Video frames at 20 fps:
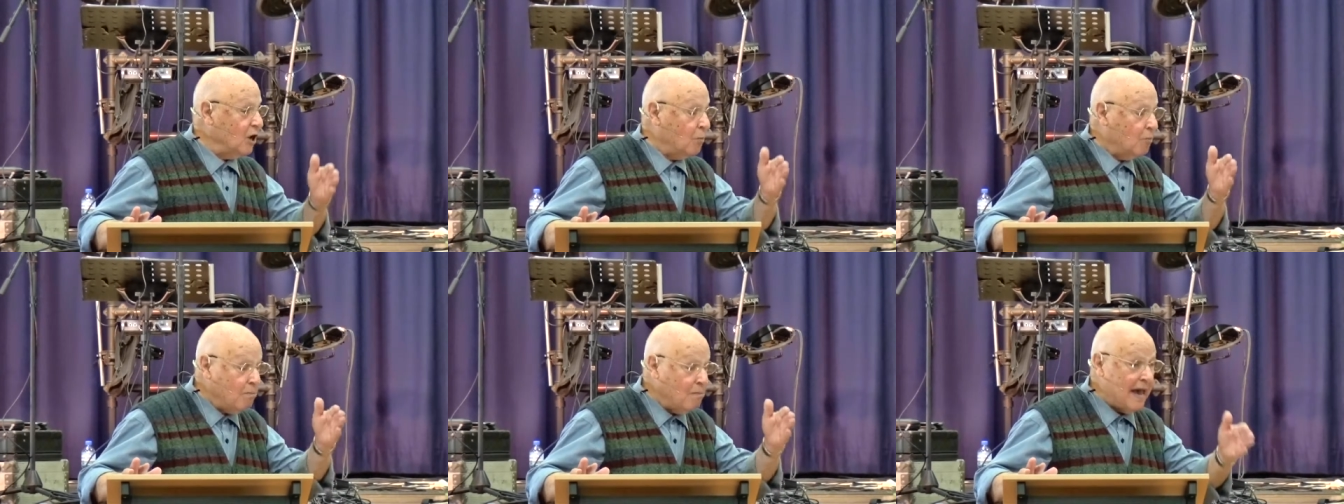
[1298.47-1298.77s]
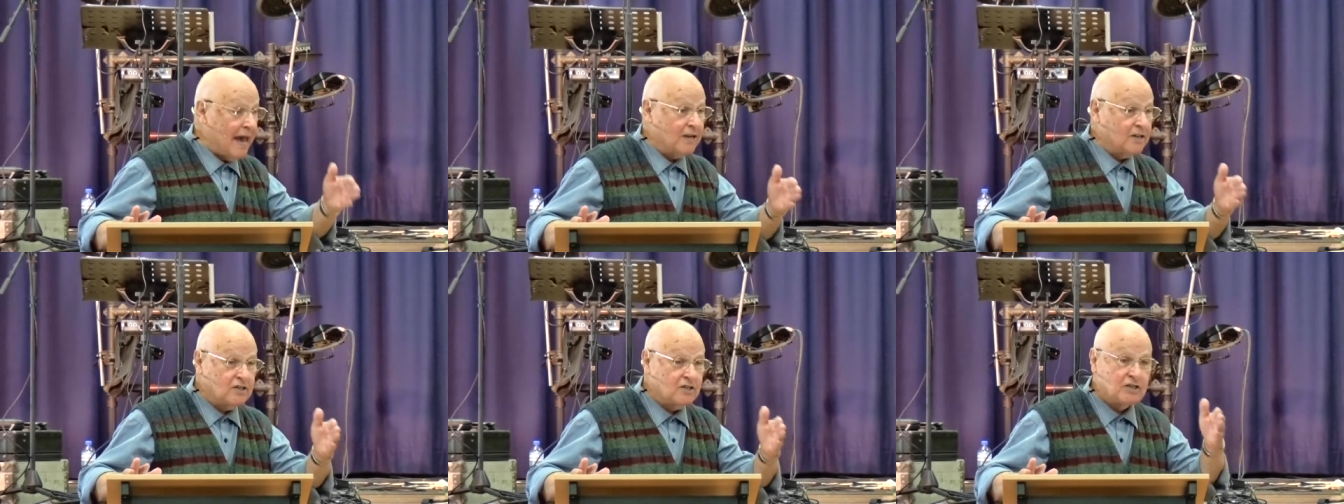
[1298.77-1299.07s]
or
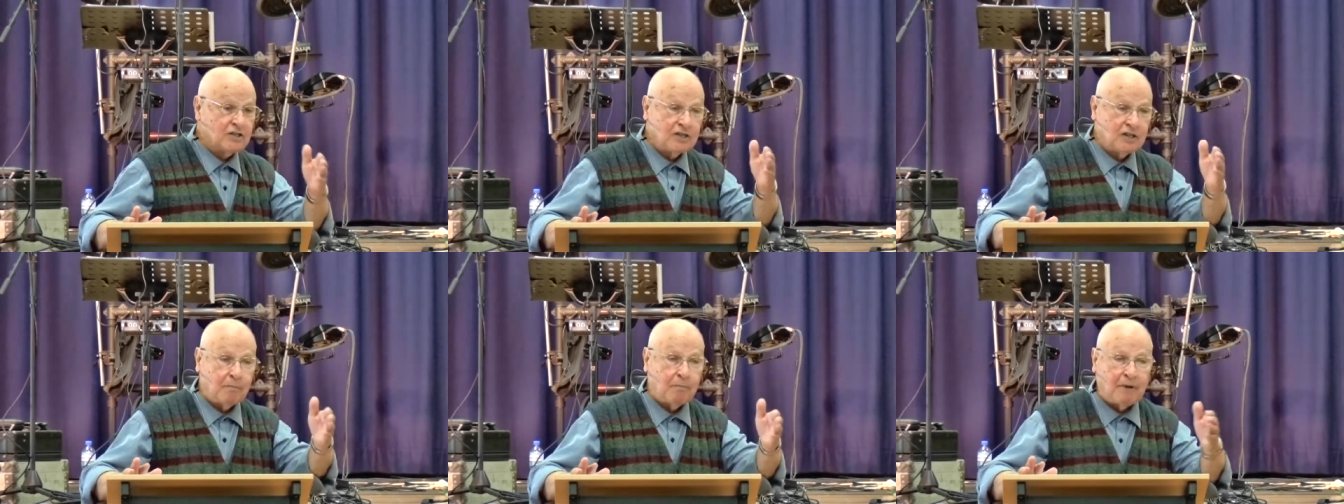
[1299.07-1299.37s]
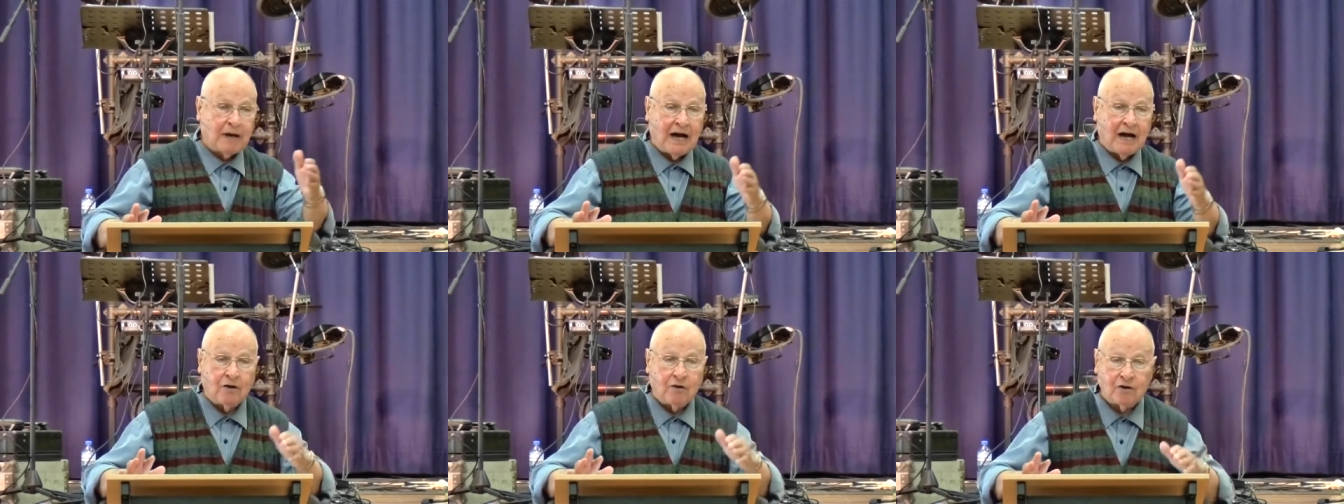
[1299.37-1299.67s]
match the
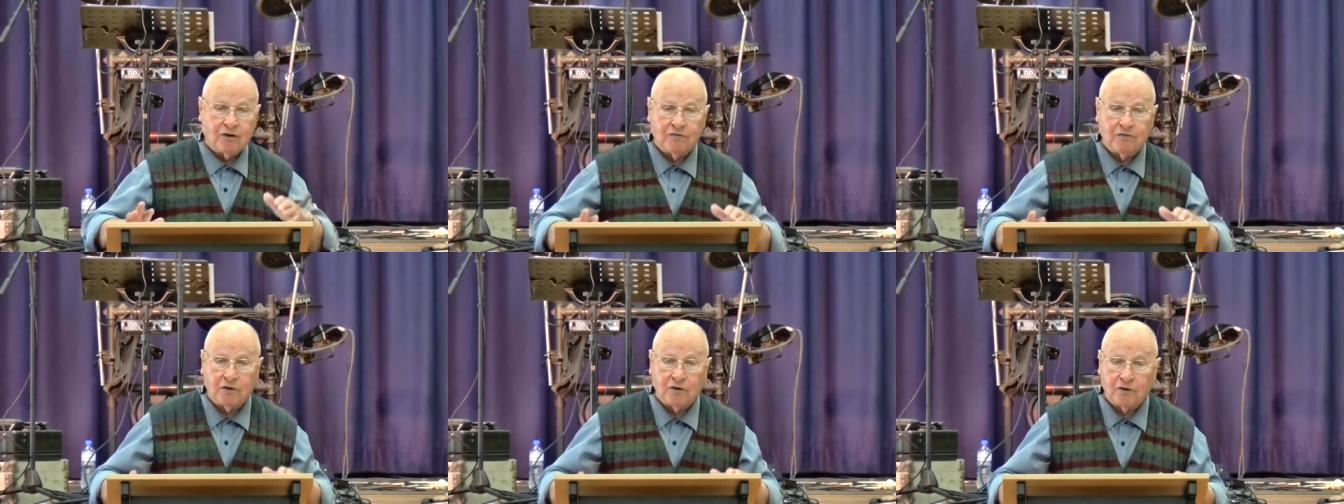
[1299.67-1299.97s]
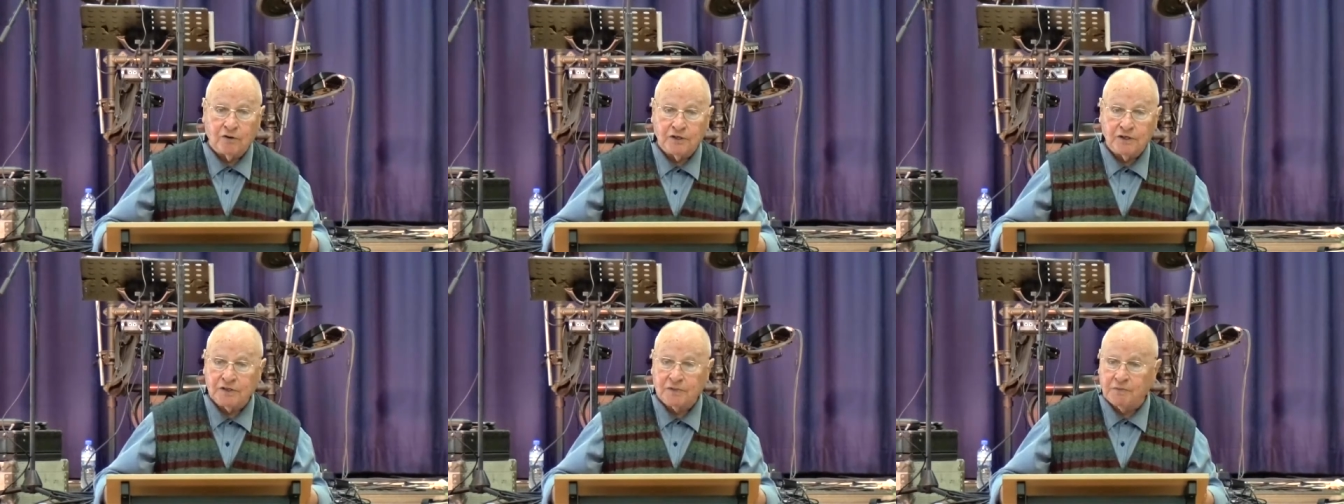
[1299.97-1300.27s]
power of the
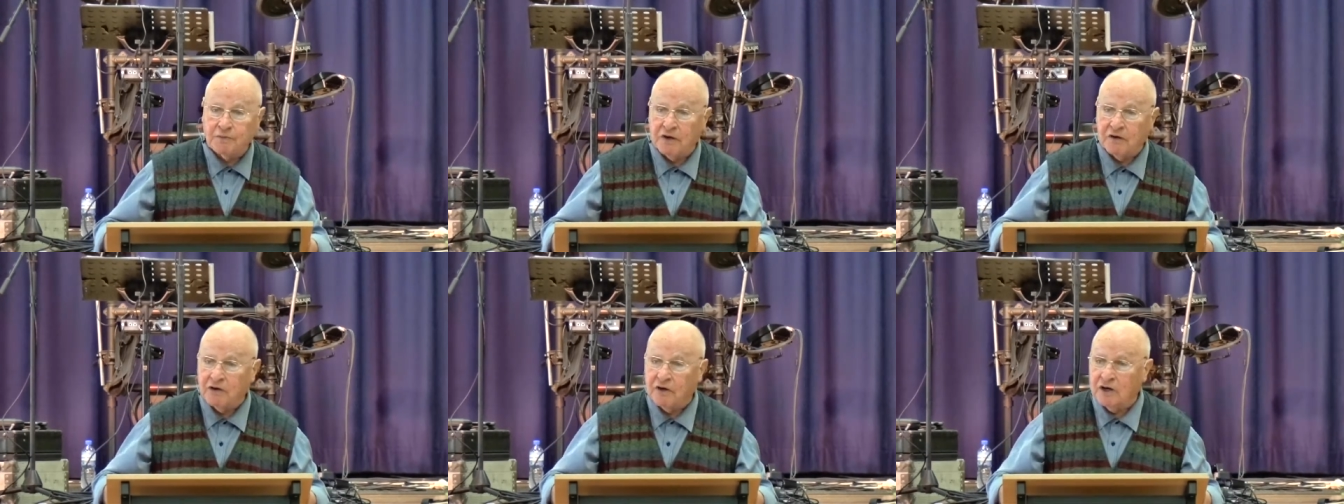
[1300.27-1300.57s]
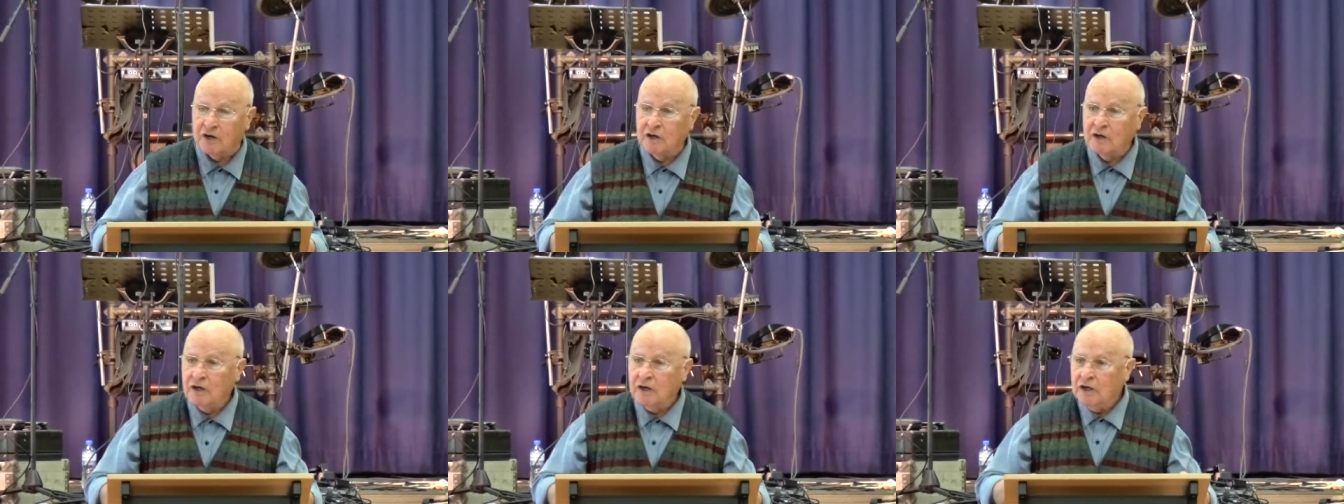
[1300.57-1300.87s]
Holy Spirit.